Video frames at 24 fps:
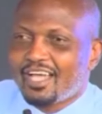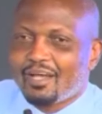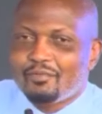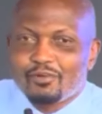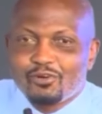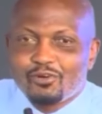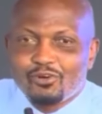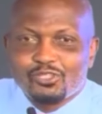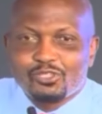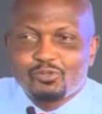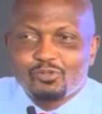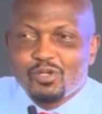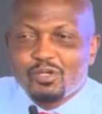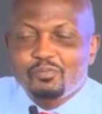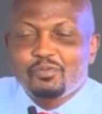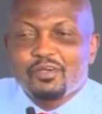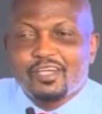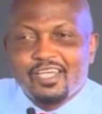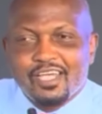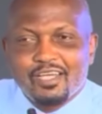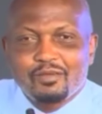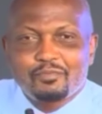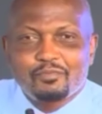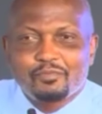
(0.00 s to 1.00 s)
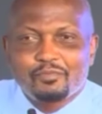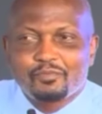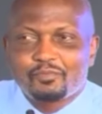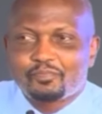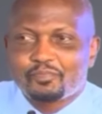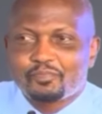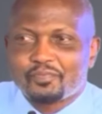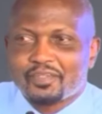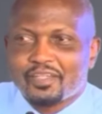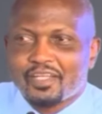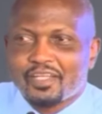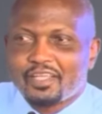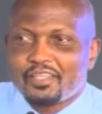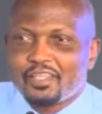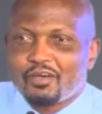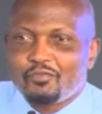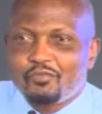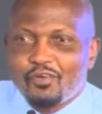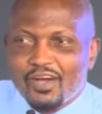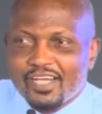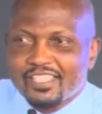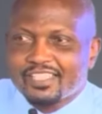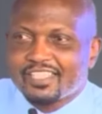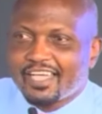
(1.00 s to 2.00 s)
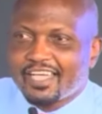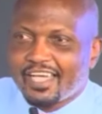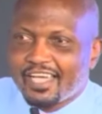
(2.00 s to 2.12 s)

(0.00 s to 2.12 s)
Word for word: yeah, because we became the first